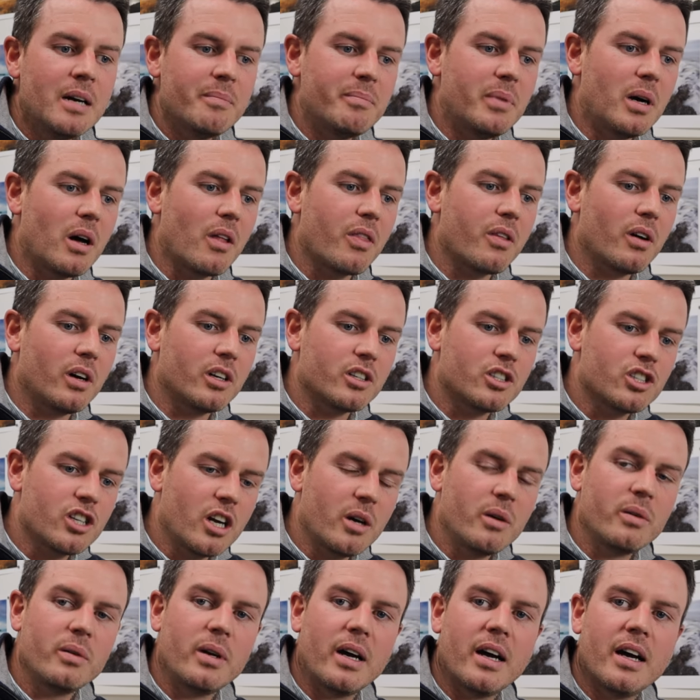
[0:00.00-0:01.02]
But I thought I'd
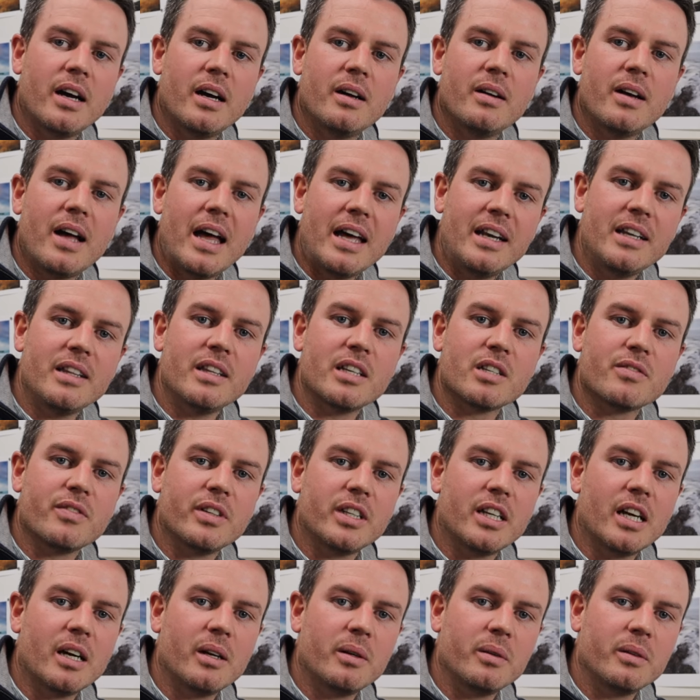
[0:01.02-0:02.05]
show, uh, edit this
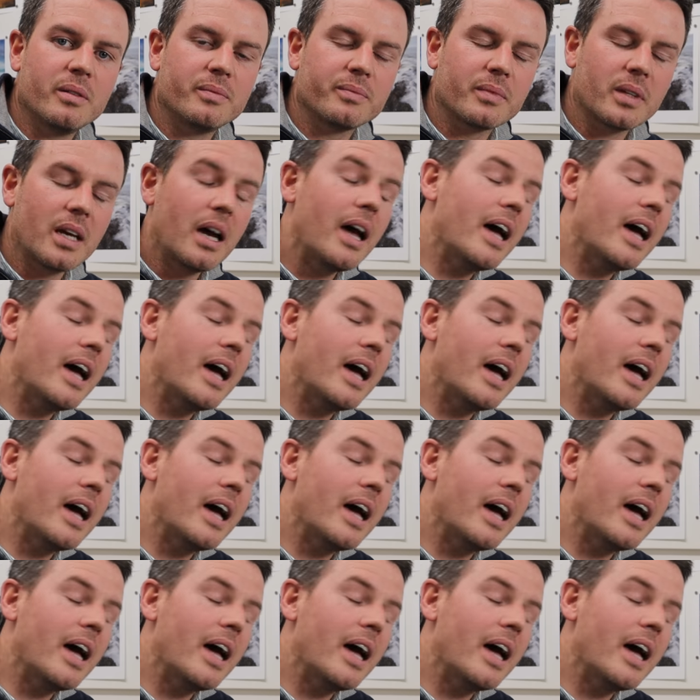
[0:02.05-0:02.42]
video,